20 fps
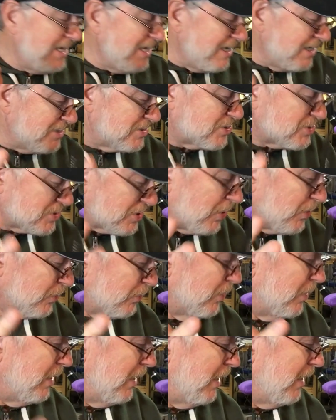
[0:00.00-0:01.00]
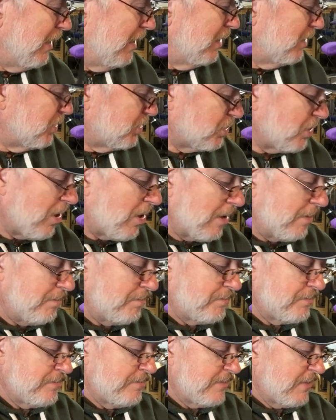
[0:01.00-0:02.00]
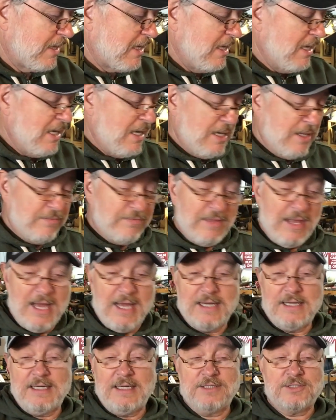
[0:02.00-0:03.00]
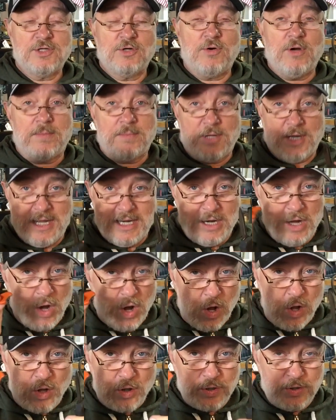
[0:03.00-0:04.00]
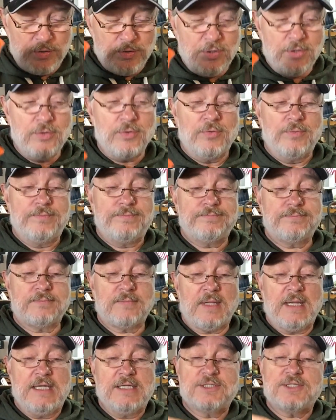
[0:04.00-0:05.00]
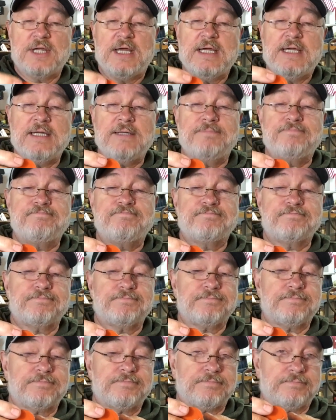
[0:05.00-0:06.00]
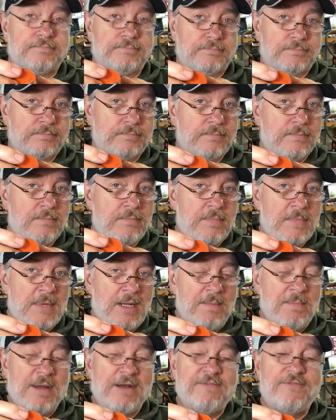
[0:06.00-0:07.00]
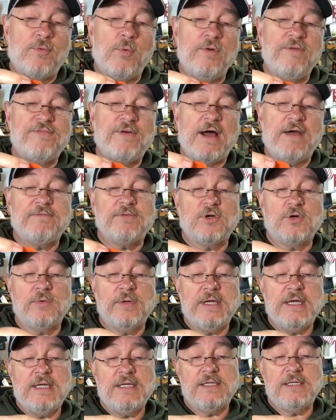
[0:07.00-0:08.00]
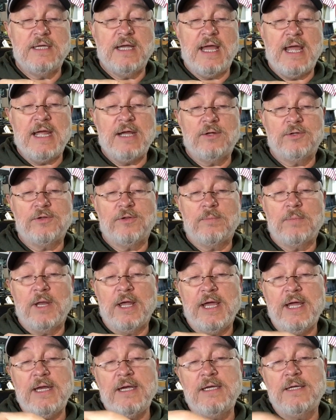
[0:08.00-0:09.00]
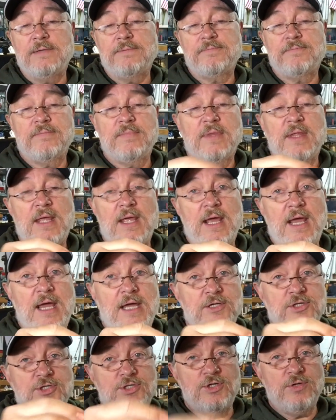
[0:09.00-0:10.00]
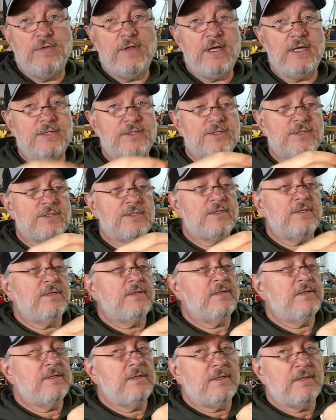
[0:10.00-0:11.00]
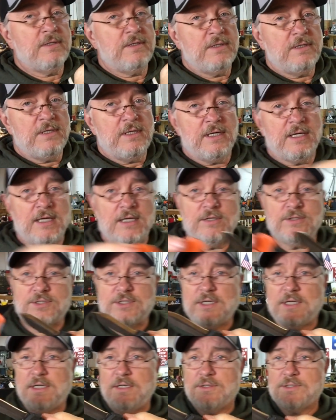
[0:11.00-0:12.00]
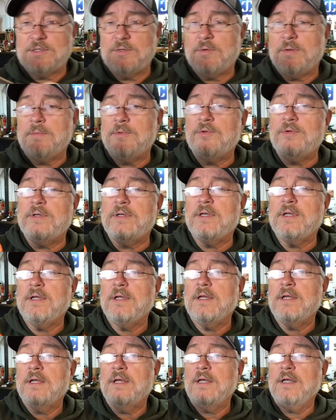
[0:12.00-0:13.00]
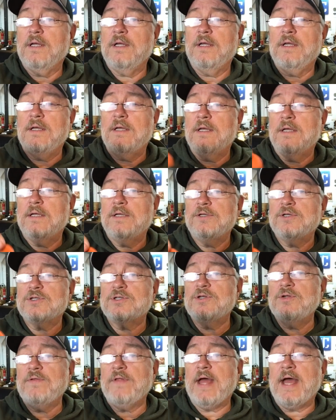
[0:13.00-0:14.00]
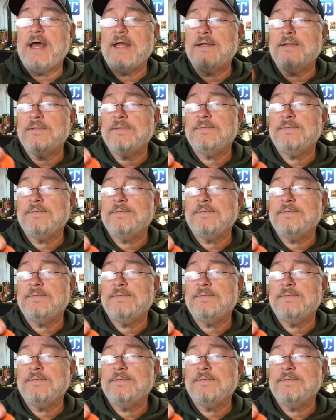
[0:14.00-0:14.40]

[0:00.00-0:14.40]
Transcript: it is so sharp that it's incredible. And all you do is take it about a 45 degree angle to the blade and just do this. Can you see, can you see what I'm doing? Just do that